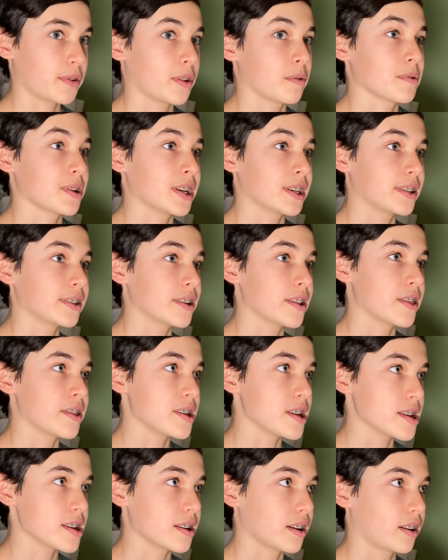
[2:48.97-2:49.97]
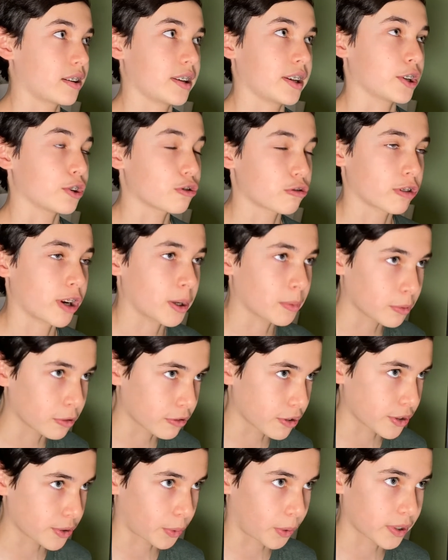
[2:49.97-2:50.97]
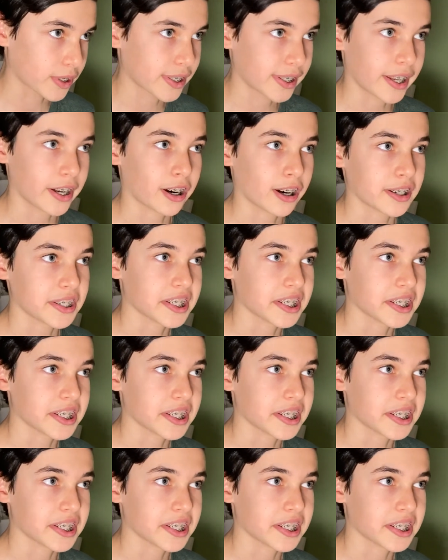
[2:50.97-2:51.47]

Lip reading: them into the incredible resorts they are